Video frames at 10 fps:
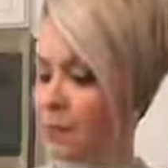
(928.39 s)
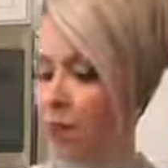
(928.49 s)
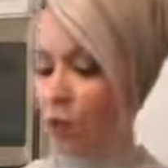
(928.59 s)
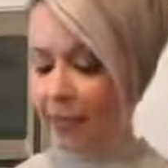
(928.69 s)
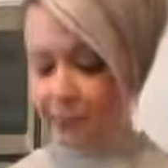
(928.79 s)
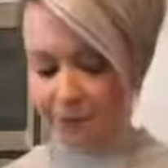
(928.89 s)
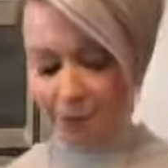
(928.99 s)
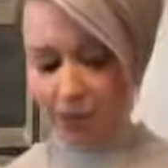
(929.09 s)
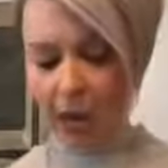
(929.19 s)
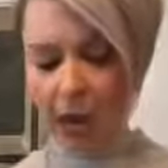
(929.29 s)
Okay, so
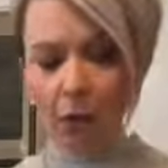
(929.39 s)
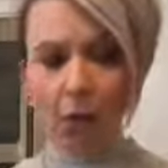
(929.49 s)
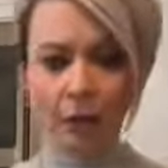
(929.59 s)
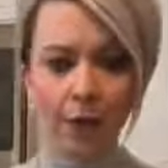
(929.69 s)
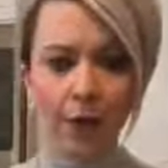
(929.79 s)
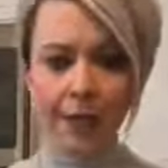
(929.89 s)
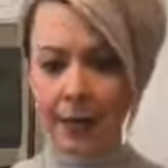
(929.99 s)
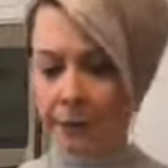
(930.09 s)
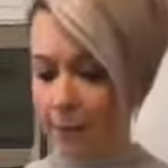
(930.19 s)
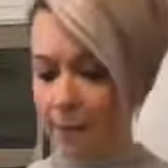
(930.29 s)
now I'm ready.
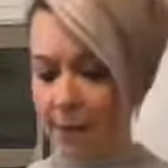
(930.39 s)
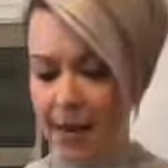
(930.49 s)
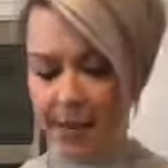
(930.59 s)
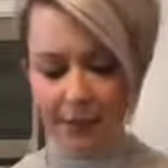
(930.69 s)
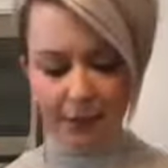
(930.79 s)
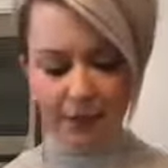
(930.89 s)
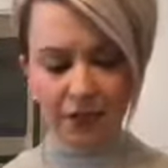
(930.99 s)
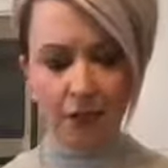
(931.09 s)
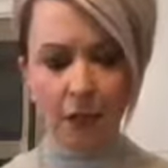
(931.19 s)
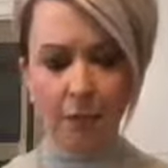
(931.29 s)
I'm going to make
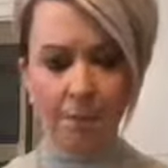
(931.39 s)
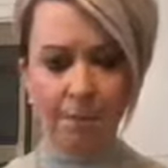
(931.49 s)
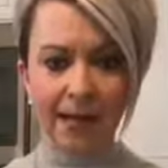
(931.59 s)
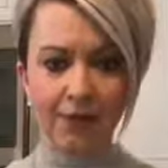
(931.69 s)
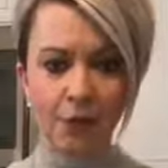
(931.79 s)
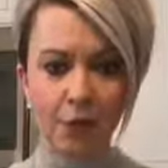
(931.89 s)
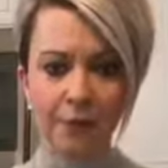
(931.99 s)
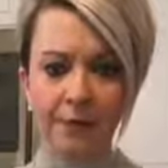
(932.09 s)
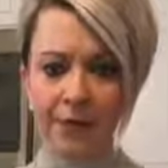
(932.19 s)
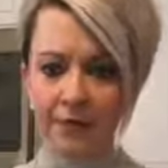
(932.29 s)
some baked green
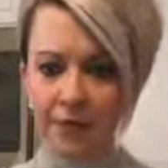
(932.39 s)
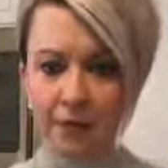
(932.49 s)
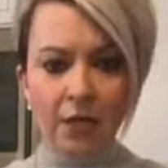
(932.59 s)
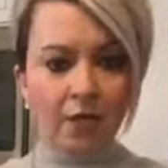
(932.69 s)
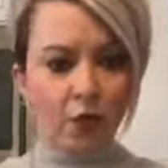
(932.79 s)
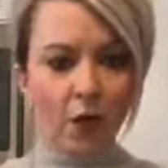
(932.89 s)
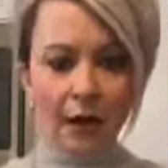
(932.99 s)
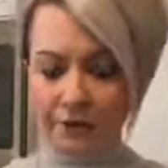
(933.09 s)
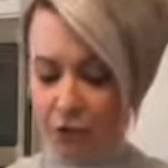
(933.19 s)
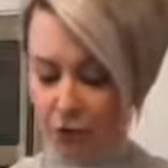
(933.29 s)
beans. So
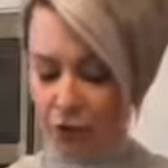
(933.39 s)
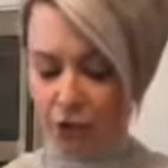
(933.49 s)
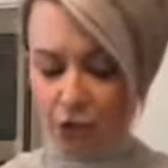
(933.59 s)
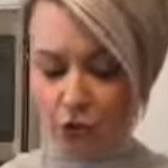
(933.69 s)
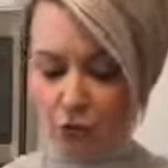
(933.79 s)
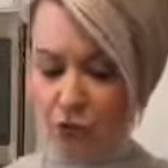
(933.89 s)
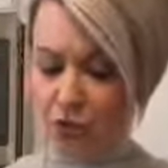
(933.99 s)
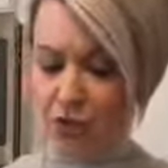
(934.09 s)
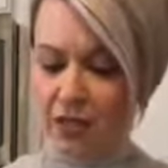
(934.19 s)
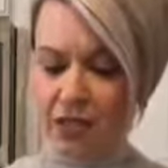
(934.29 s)
I've just
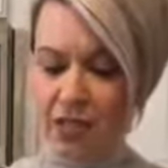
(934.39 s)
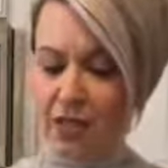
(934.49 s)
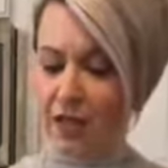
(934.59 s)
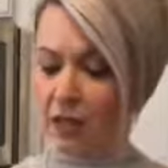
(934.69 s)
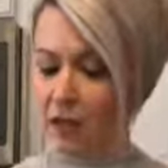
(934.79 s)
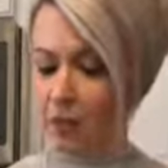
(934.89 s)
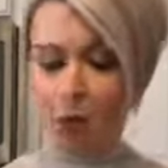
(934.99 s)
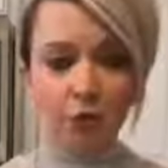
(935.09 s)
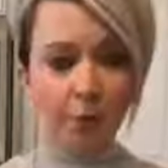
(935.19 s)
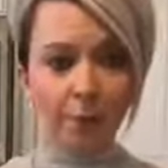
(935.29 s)
used the
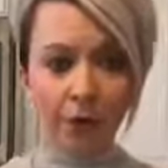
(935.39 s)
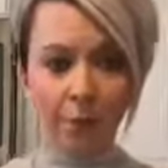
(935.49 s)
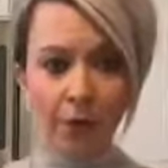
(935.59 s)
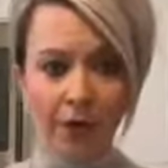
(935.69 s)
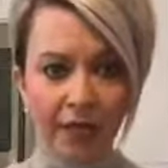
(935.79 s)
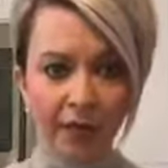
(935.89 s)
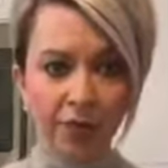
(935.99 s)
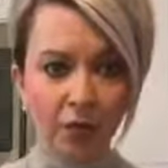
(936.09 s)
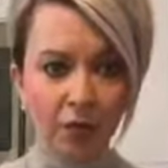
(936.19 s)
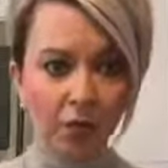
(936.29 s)
parchment paper
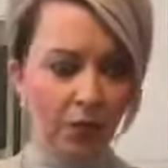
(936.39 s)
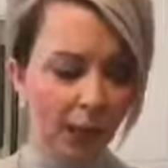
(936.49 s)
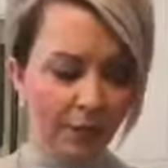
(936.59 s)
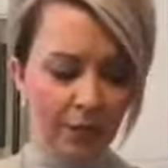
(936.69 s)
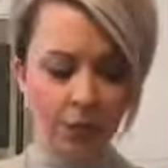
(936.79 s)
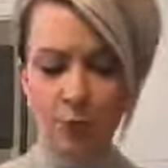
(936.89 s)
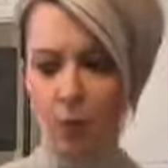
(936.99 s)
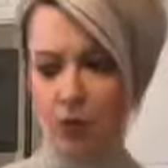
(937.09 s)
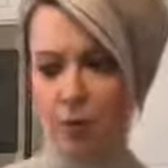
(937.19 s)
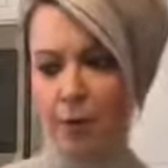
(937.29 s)
again, the non-bleached
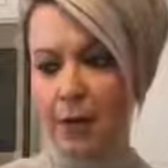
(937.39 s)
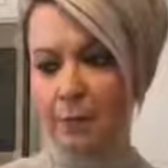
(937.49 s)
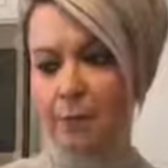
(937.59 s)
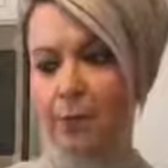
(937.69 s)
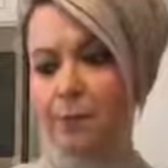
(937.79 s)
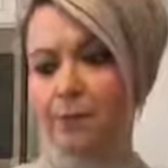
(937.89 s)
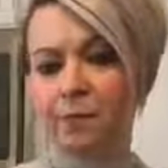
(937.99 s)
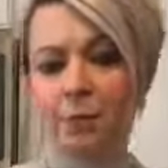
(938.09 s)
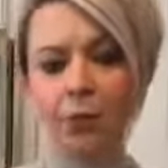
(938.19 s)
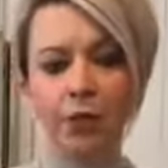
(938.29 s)
parchment paper,
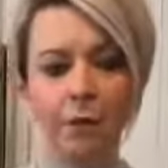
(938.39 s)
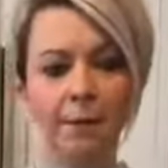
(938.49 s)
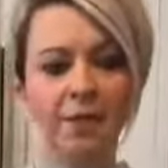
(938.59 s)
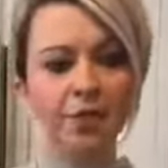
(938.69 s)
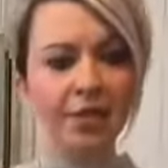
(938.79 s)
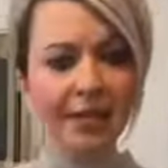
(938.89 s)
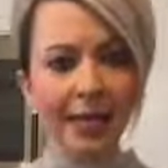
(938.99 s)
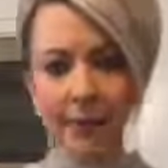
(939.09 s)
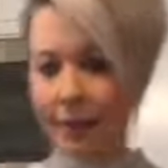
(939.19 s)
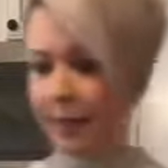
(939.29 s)
put it in my sheet
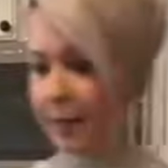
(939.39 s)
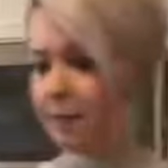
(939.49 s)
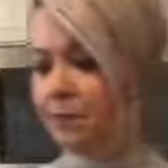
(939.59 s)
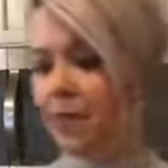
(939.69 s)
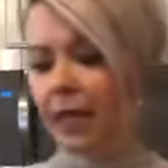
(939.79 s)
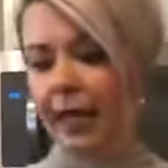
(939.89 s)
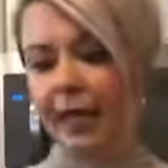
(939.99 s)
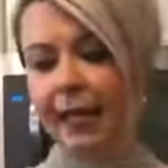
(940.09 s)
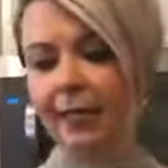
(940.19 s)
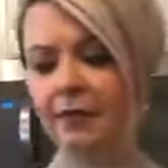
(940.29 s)
cake pan,
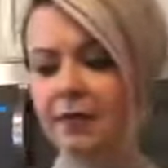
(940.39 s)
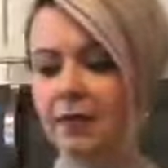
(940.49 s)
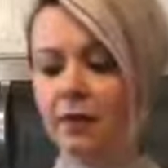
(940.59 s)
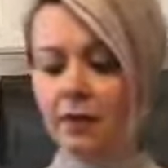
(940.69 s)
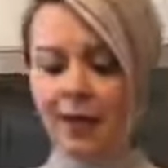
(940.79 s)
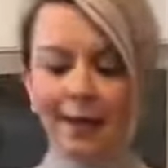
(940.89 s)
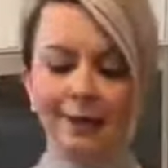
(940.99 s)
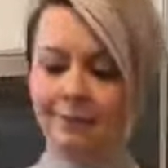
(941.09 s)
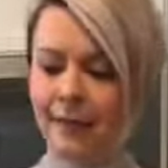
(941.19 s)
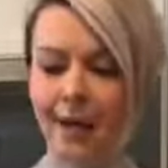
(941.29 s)
and
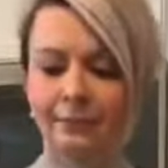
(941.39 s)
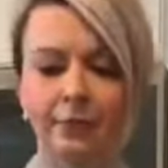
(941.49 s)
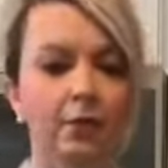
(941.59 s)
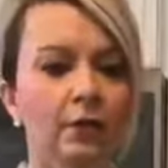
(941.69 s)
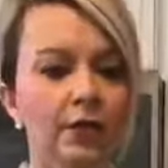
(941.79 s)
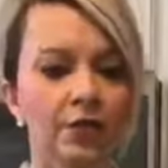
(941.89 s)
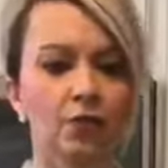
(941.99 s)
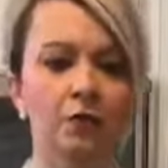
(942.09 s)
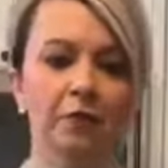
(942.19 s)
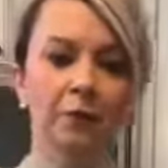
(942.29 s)
I have literally
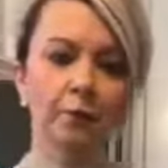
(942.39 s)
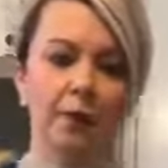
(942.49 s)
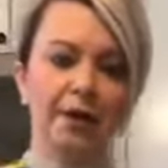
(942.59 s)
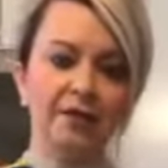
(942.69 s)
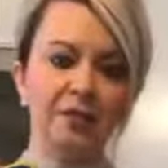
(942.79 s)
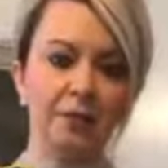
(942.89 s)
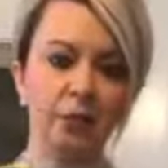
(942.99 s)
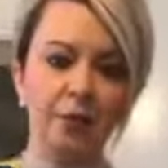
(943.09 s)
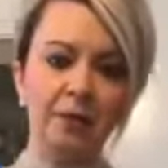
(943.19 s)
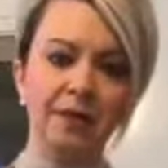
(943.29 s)
2 different brands of
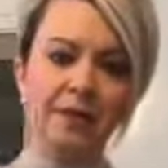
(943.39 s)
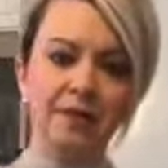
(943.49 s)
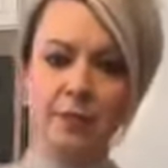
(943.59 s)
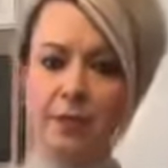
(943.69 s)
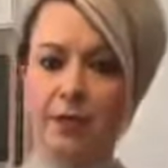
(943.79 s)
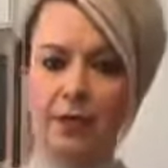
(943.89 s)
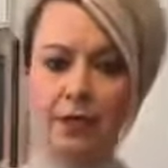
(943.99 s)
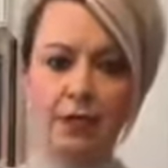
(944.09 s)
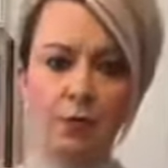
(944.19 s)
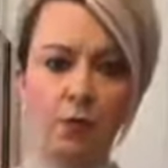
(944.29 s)
green beans because
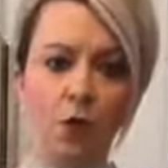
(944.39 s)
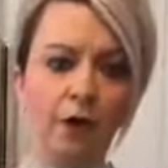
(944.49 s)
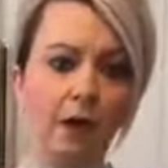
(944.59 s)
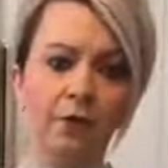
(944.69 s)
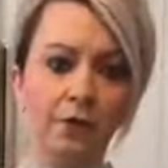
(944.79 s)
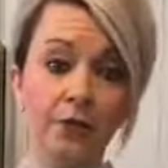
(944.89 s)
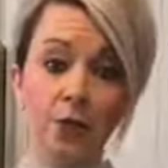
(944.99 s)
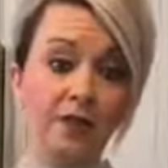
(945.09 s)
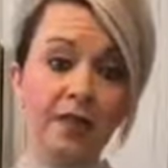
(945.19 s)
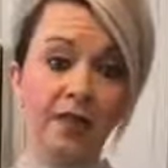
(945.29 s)
it's whatever is
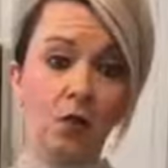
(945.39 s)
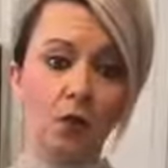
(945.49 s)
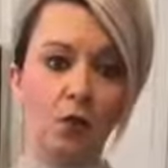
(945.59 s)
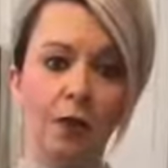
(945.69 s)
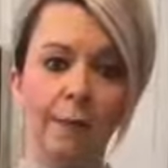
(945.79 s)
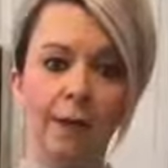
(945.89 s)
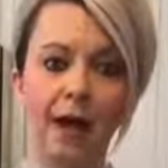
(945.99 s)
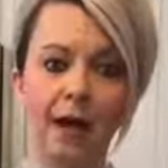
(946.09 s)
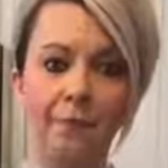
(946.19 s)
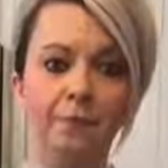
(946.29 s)
on sale is what I
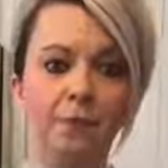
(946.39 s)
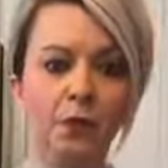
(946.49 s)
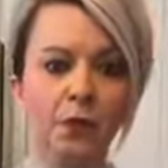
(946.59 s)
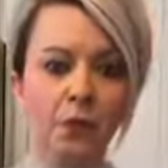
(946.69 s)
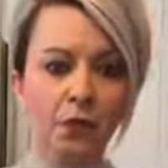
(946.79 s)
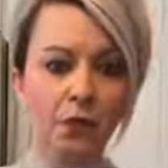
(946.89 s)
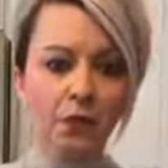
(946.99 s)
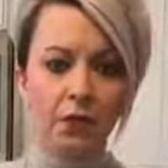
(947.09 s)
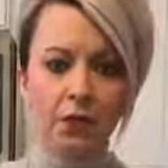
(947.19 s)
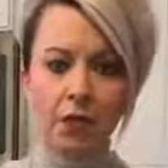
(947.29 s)
buy. So
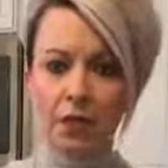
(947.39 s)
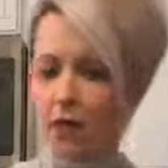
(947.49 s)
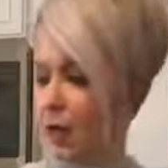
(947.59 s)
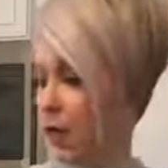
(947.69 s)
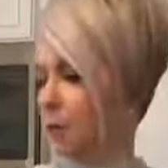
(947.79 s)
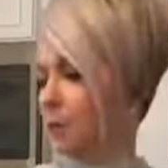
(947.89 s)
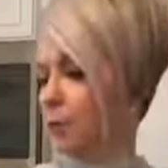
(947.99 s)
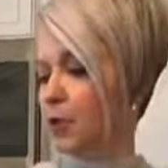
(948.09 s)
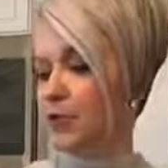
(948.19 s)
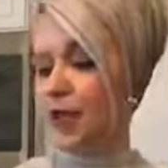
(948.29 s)
the
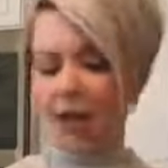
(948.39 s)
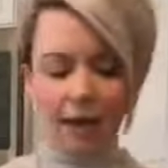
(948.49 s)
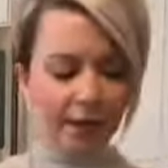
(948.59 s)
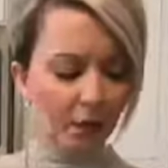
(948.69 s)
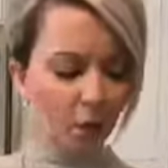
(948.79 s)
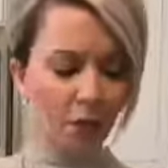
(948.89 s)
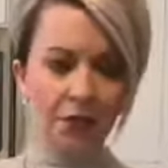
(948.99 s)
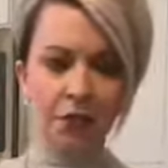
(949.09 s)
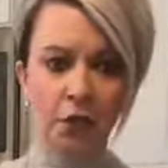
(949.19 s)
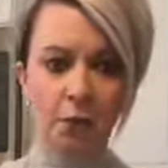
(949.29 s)
Bird's Eye or
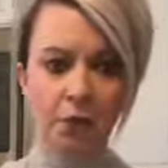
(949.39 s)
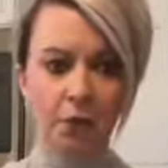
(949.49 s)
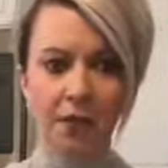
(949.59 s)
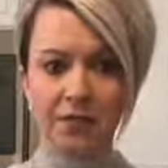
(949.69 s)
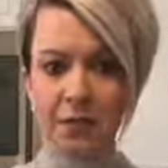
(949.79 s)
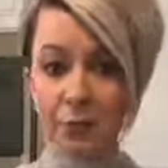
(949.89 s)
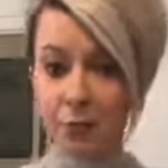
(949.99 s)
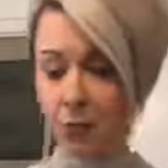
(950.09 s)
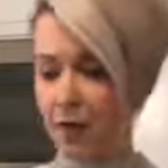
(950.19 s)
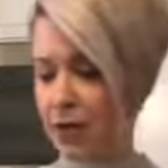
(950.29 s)
the Deerberg's
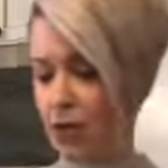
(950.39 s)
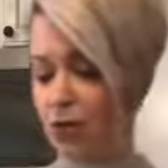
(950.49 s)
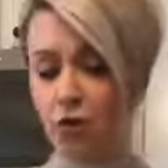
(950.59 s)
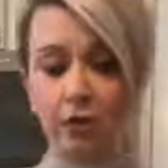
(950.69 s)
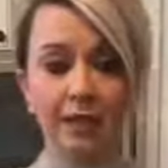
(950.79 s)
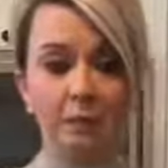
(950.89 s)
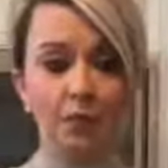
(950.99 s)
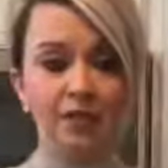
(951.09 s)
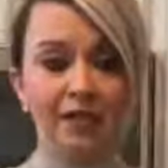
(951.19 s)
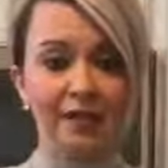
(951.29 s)
brand is usually the
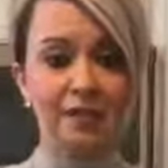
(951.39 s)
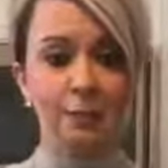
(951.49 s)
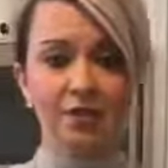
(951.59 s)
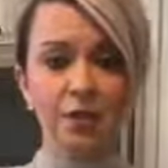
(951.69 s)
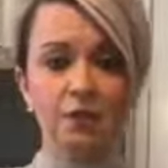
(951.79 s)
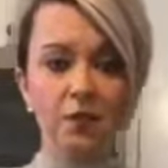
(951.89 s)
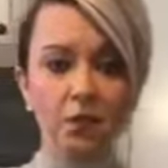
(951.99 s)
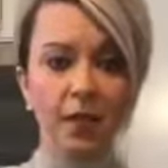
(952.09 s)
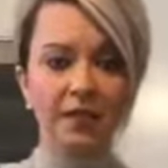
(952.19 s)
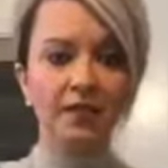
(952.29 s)
most inexpensive, so
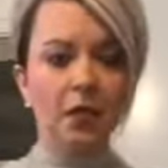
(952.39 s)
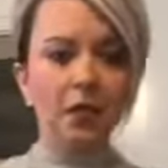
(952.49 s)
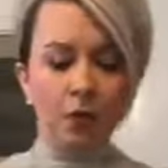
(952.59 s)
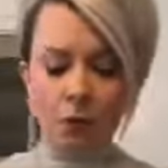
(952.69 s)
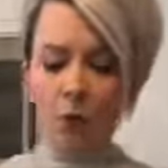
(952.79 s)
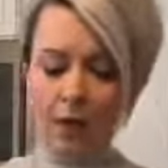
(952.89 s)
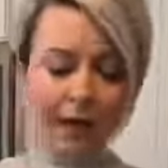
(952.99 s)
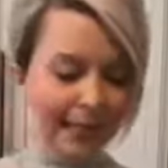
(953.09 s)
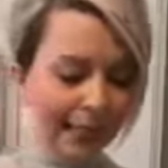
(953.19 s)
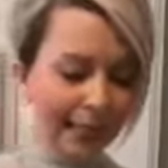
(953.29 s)
that's the one
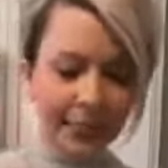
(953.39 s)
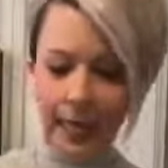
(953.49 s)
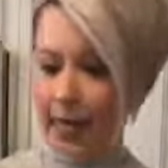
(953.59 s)
I get.